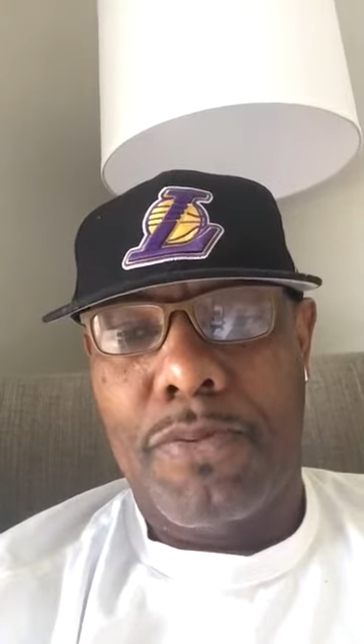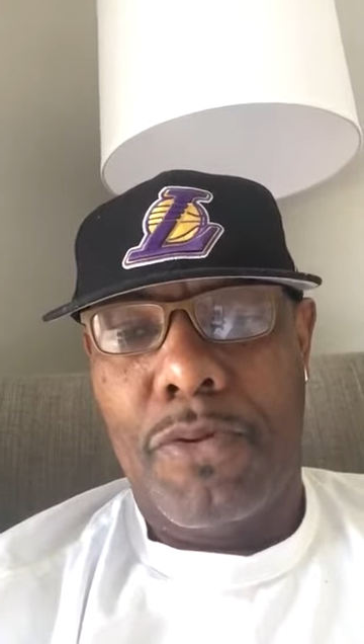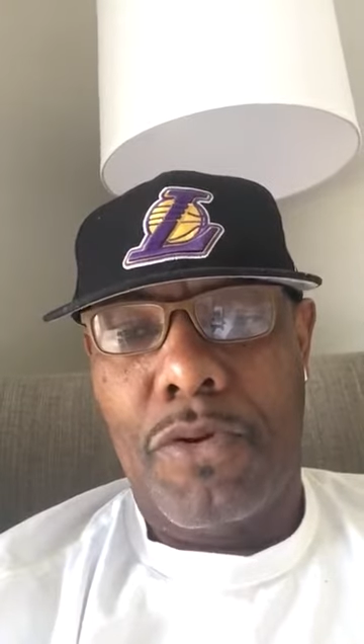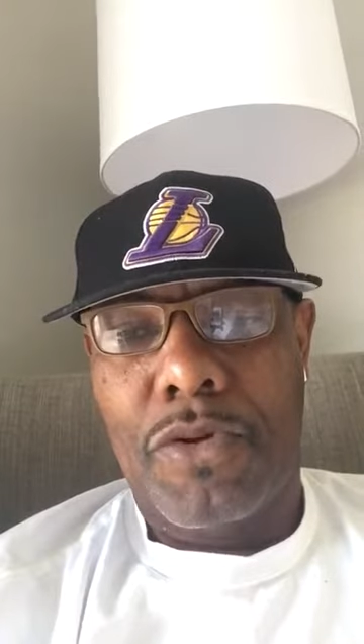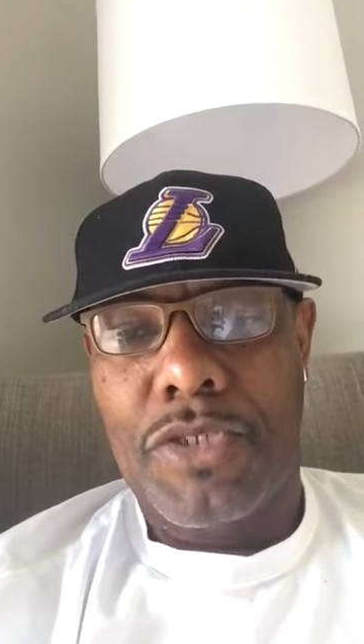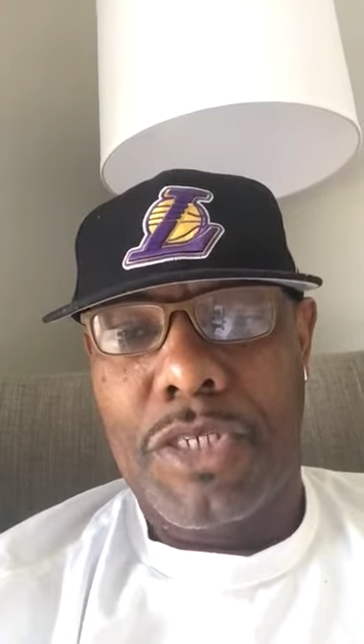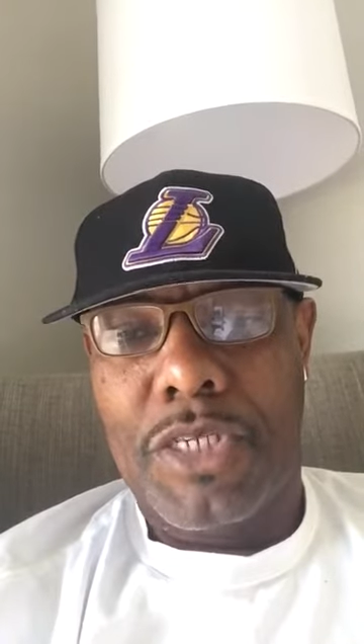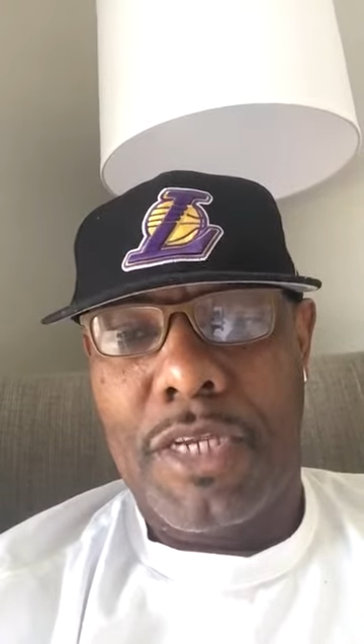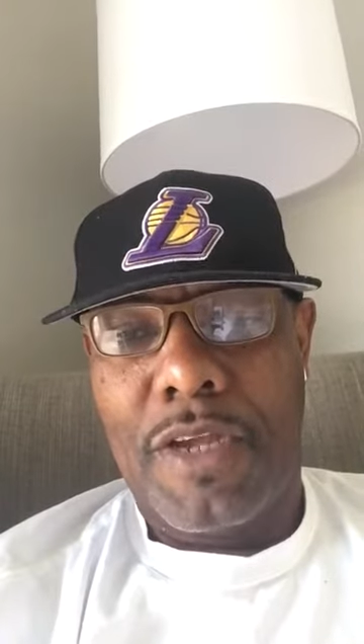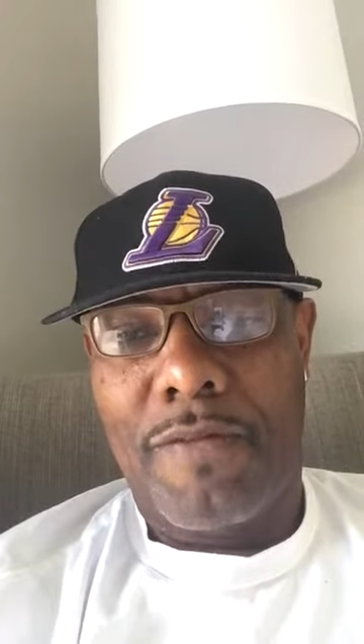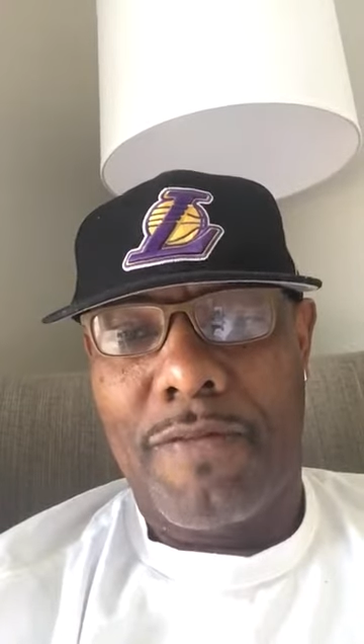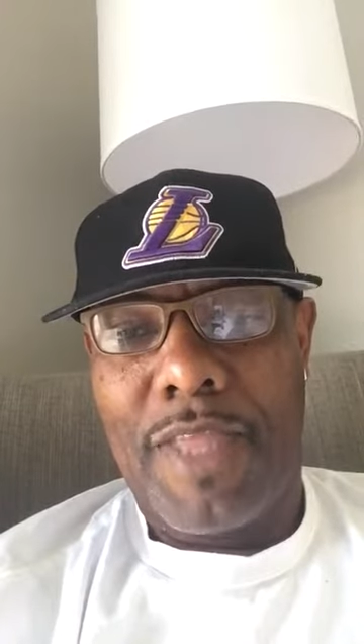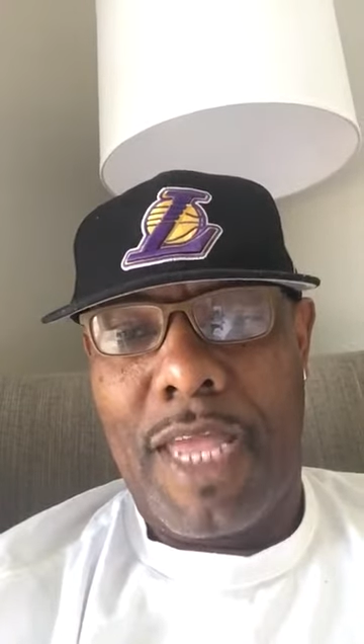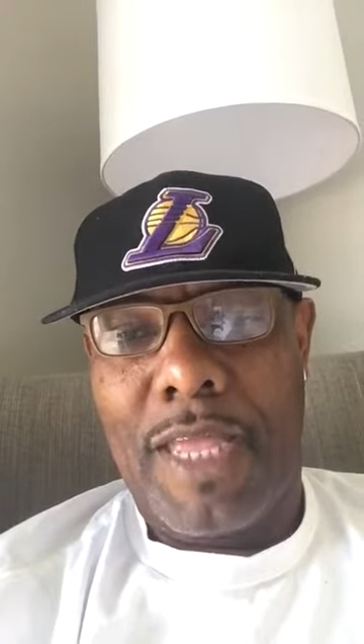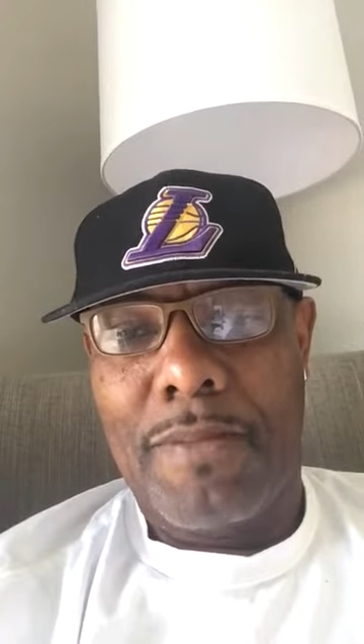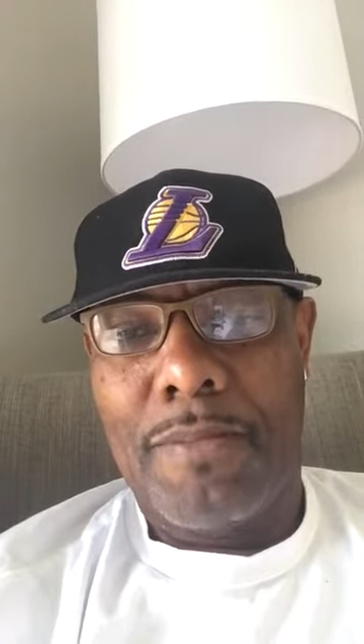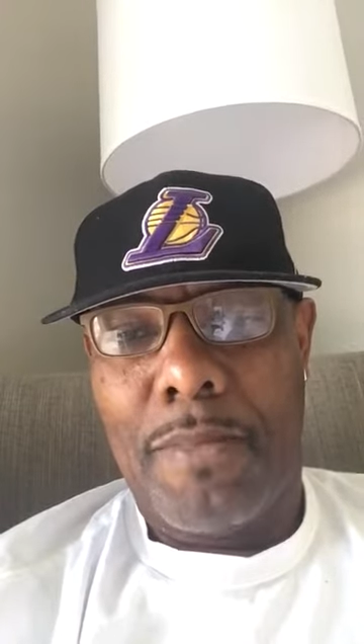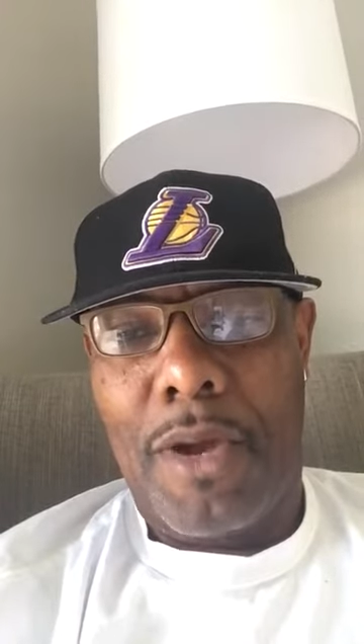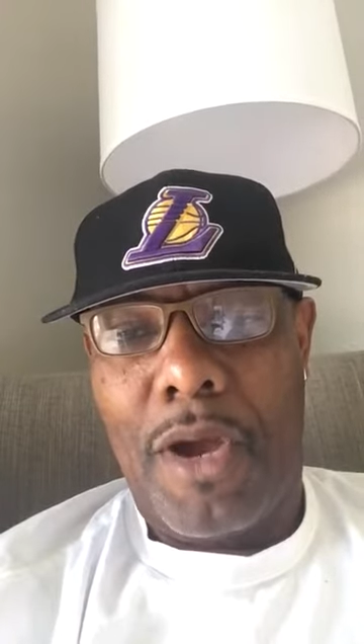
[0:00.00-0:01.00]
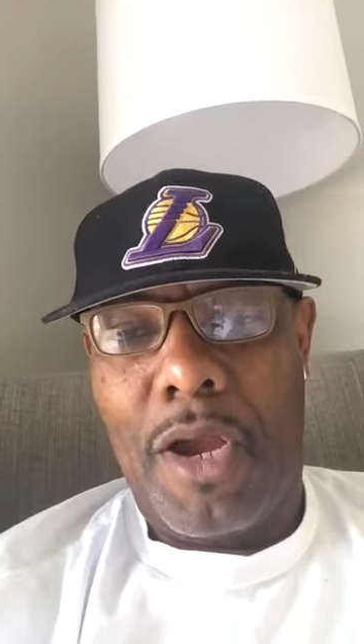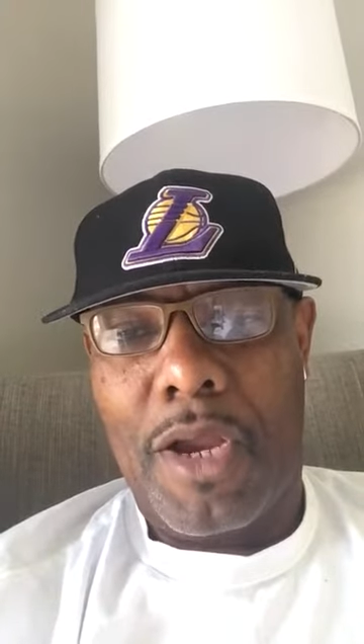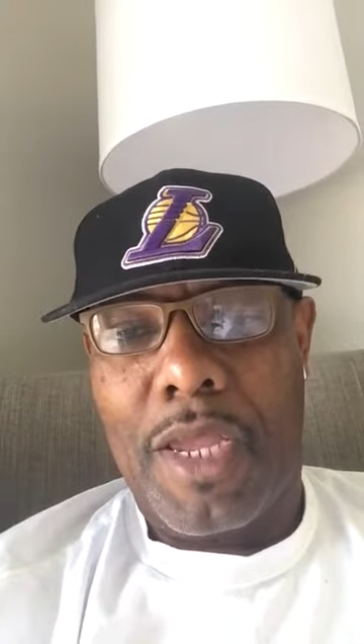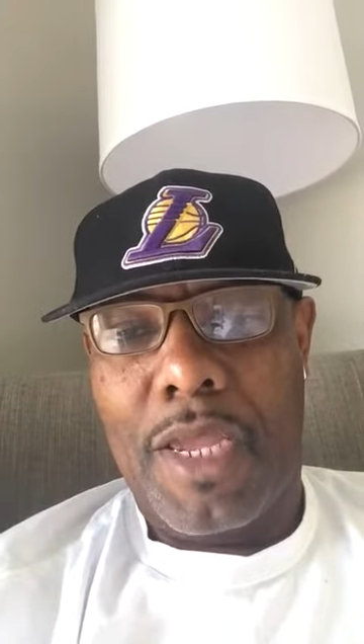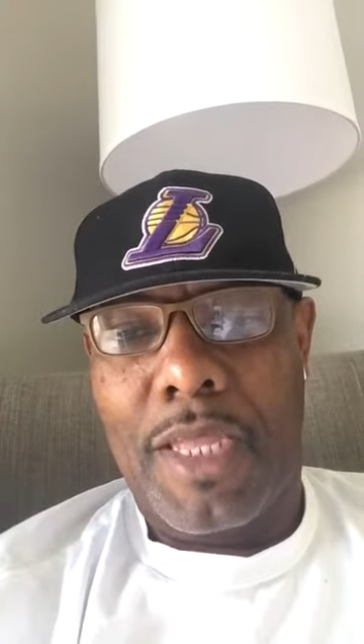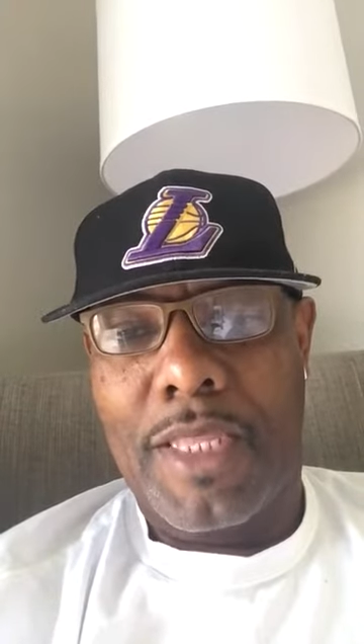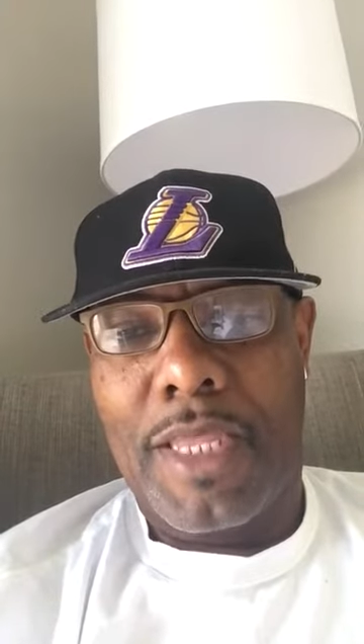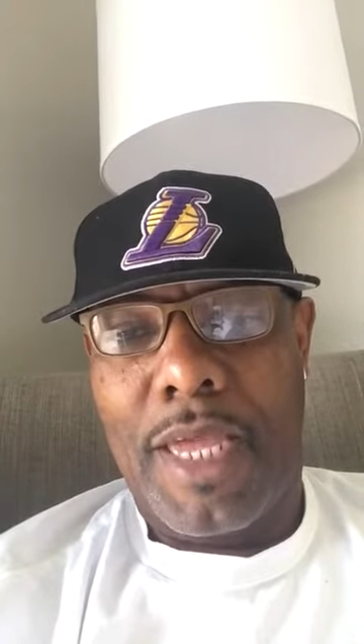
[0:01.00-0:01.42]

portion of that market